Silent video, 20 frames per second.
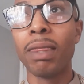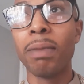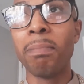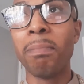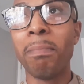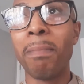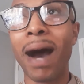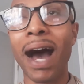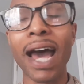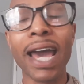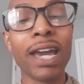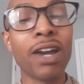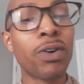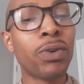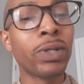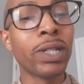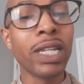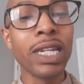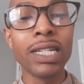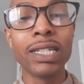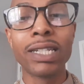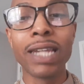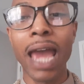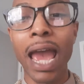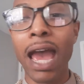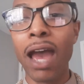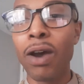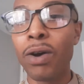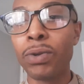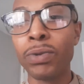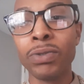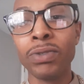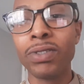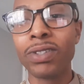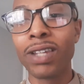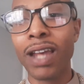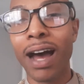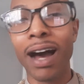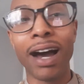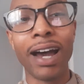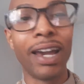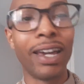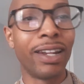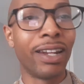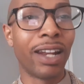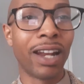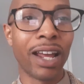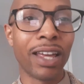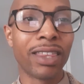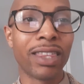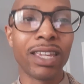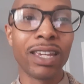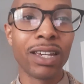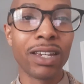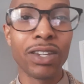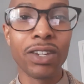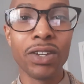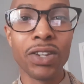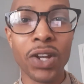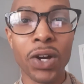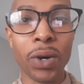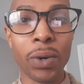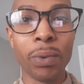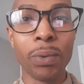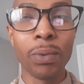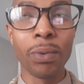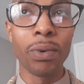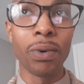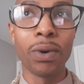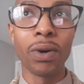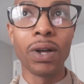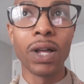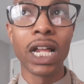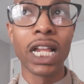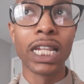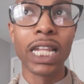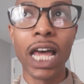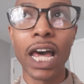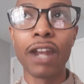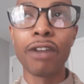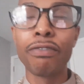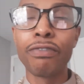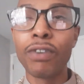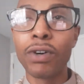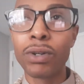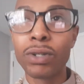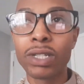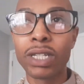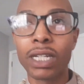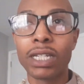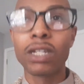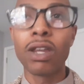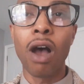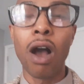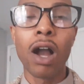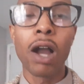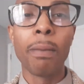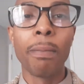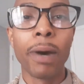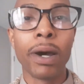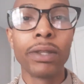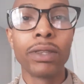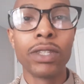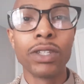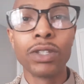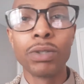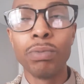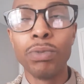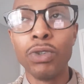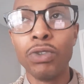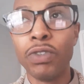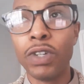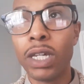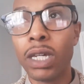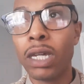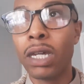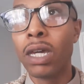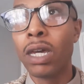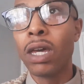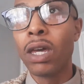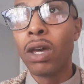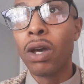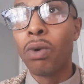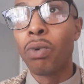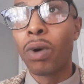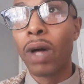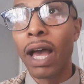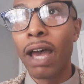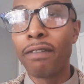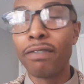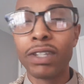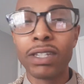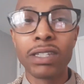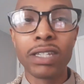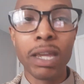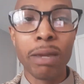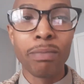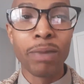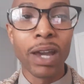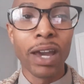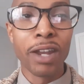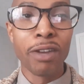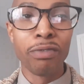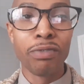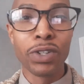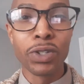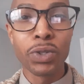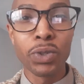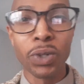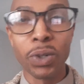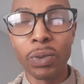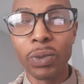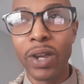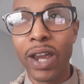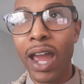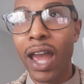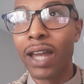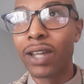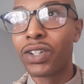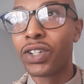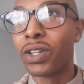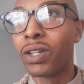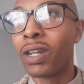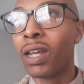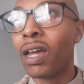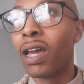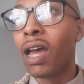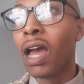my only downside, and I think, you know, a lot of folks that talk about this movie will have the same kind of visceral reaction.